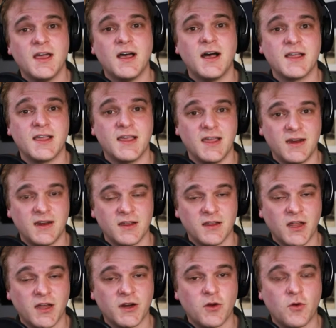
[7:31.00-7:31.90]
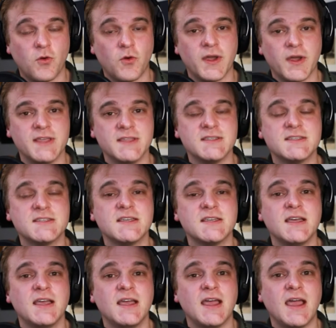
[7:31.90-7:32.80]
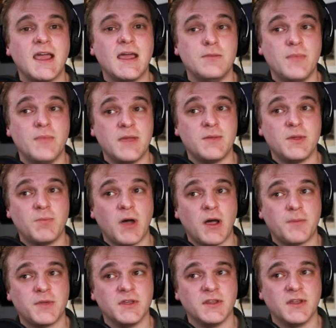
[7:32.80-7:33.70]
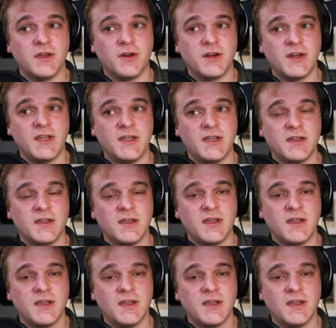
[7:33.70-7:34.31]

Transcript: getting a lot of coins, and maybe popularity.